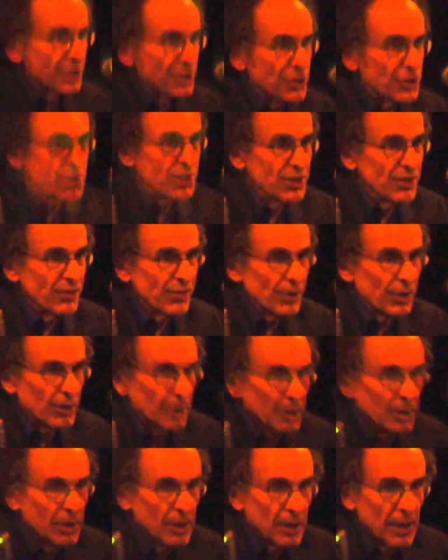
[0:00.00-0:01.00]

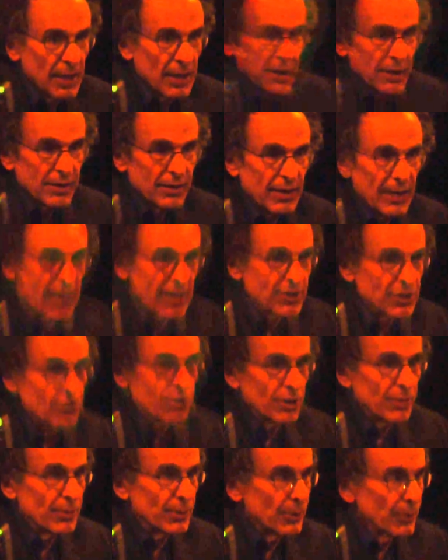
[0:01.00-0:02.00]
receiver, that's
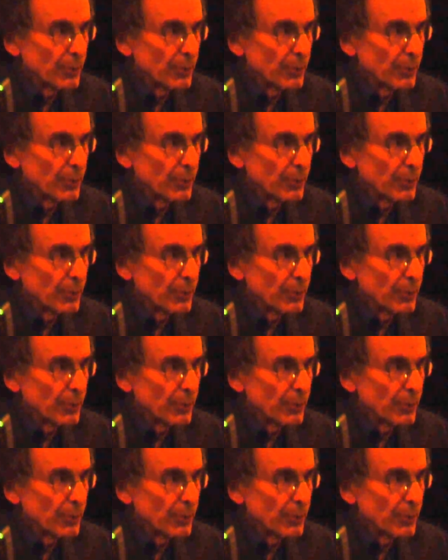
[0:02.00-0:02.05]
going to